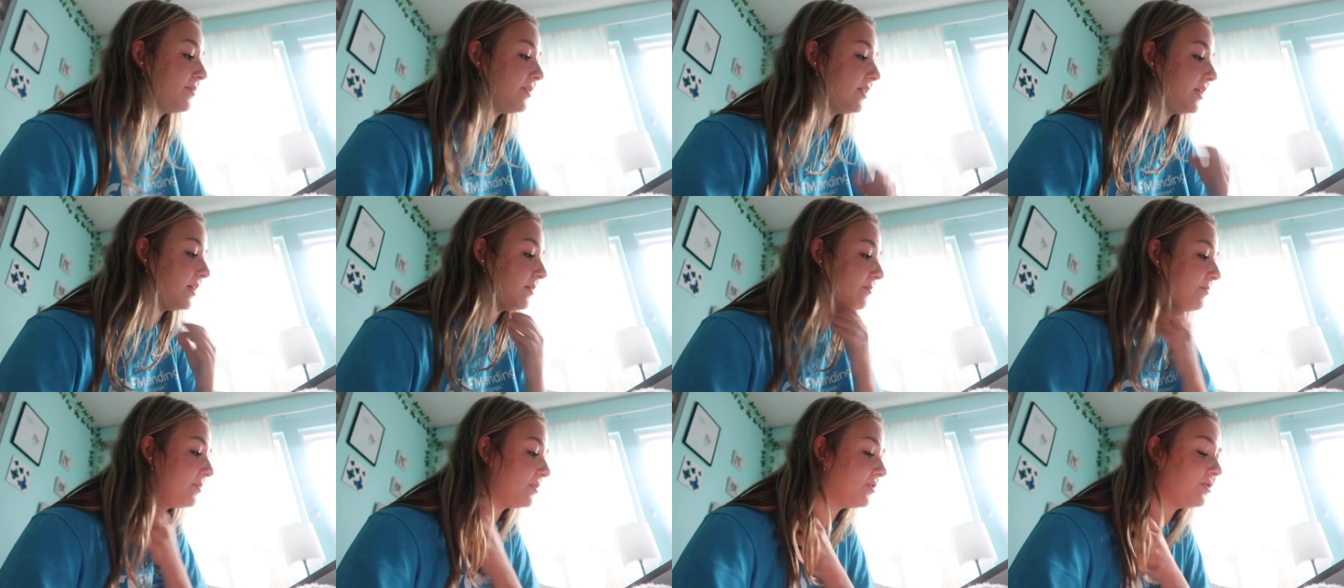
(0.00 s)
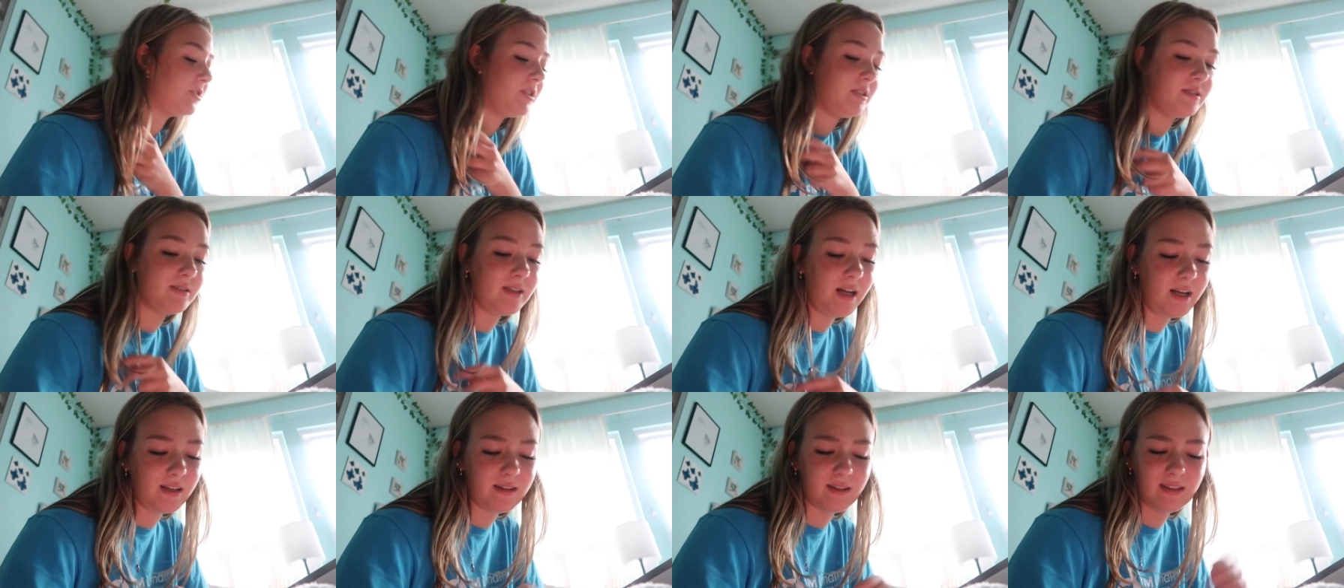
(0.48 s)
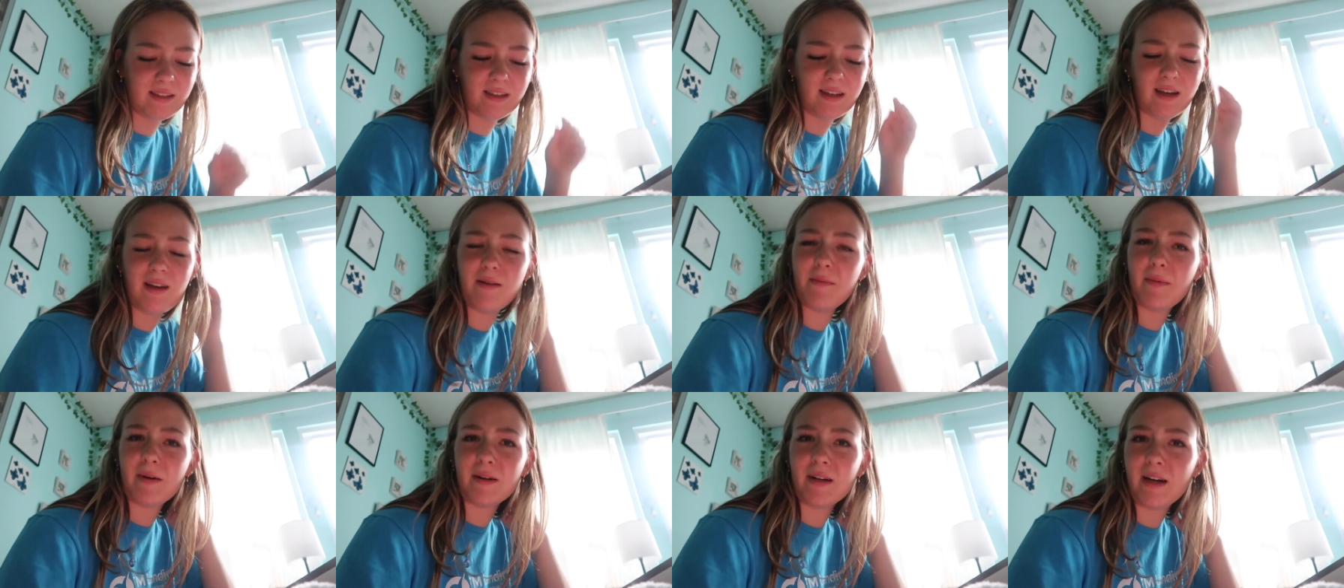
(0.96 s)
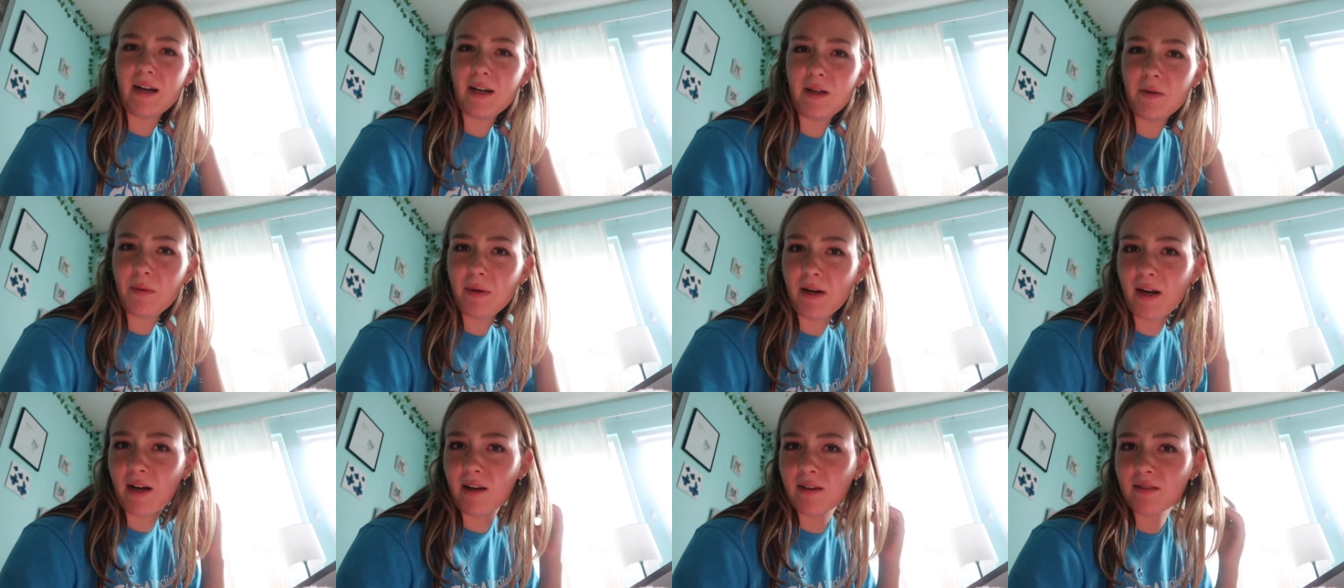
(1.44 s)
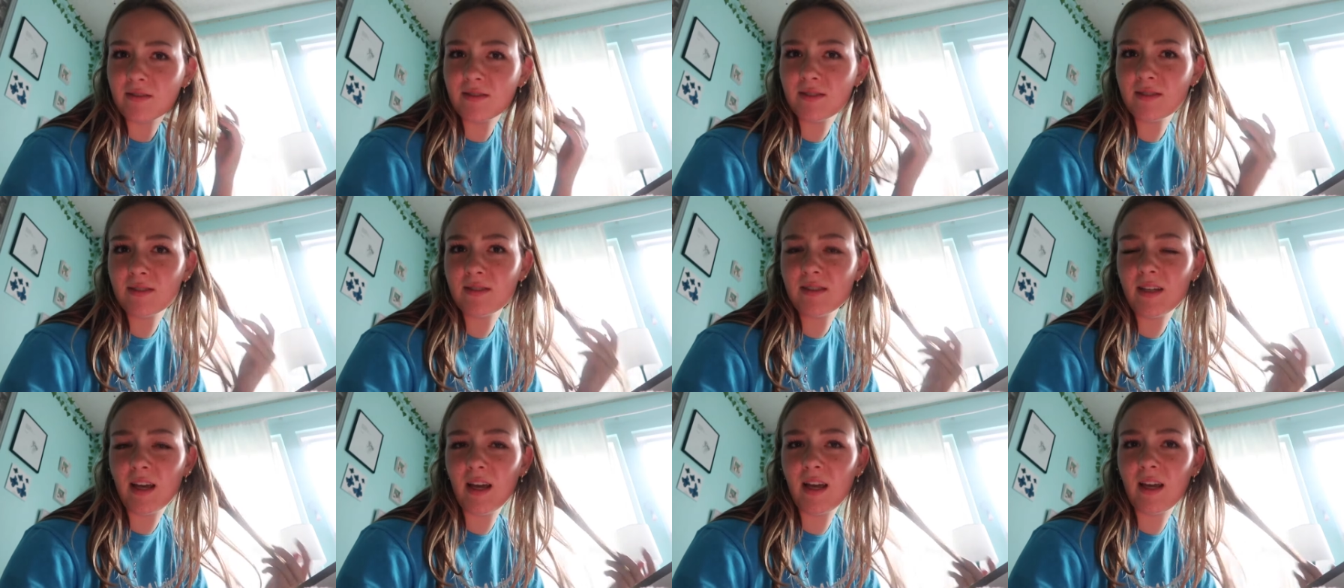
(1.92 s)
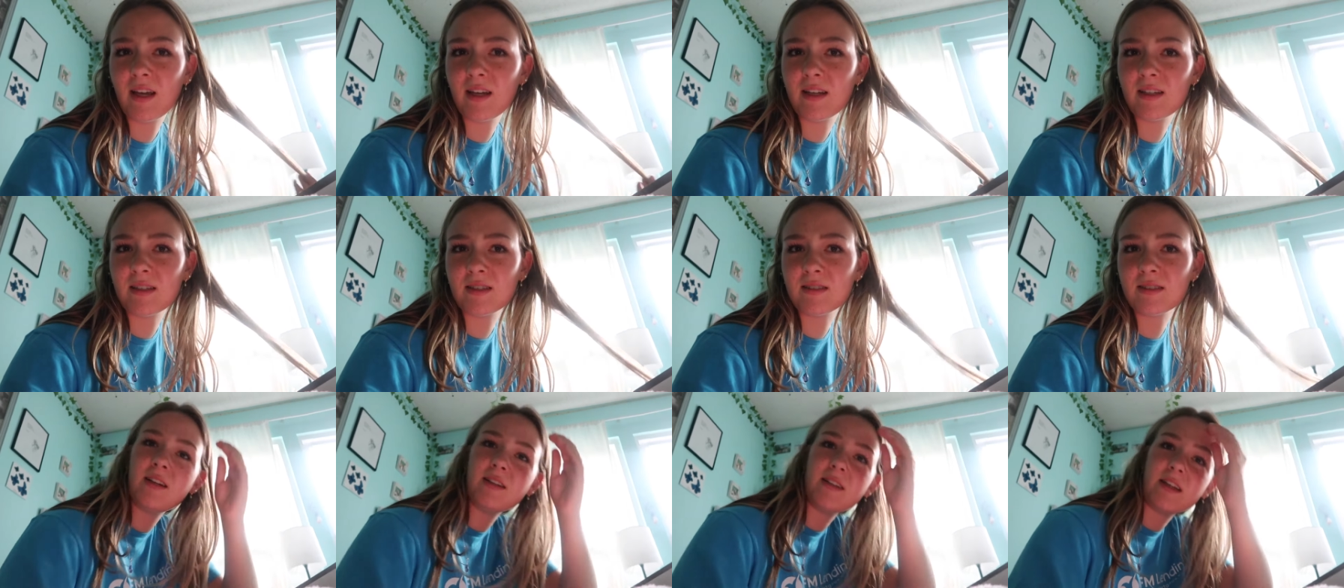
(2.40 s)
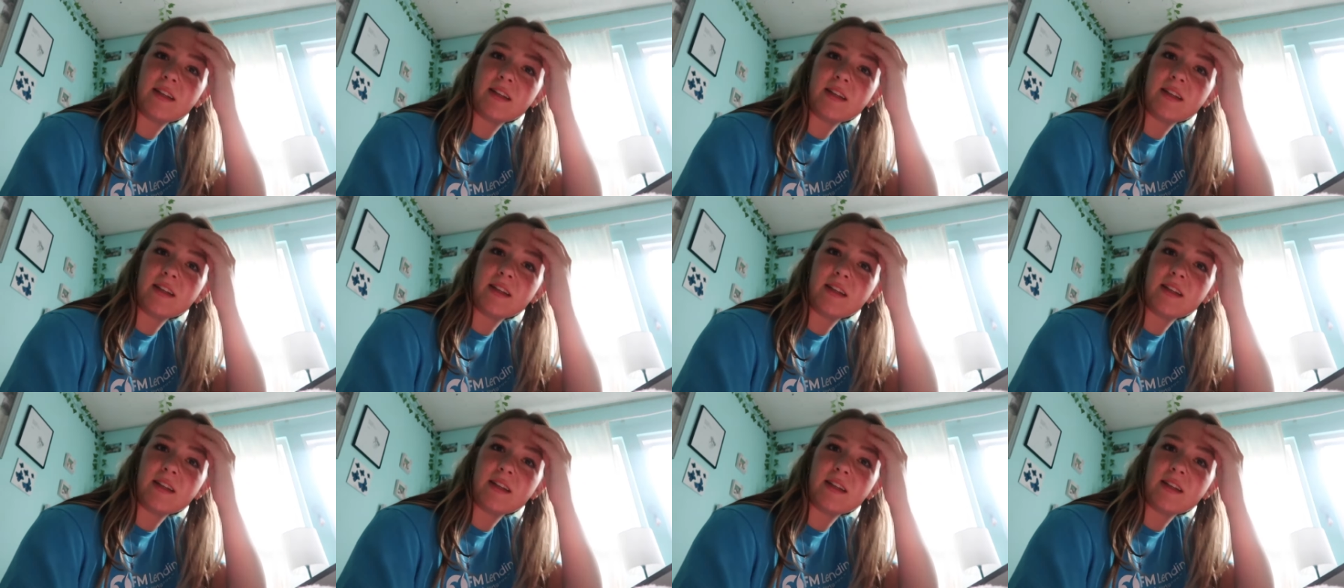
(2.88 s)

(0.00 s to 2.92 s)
thing, but she's not thinking about anyone else and,